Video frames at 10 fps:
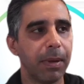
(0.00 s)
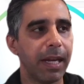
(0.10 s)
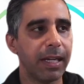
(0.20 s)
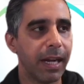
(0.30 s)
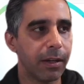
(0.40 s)

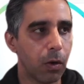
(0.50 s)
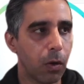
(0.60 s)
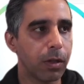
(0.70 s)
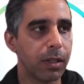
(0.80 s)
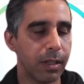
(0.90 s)
paid out
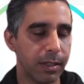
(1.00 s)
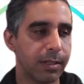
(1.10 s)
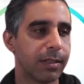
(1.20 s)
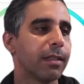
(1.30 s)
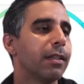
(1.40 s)
on
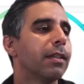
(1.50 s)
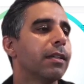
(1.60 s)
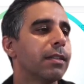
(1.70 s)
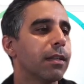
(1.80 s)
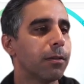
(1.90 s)
this.
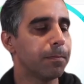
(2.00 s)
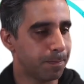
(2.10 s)
So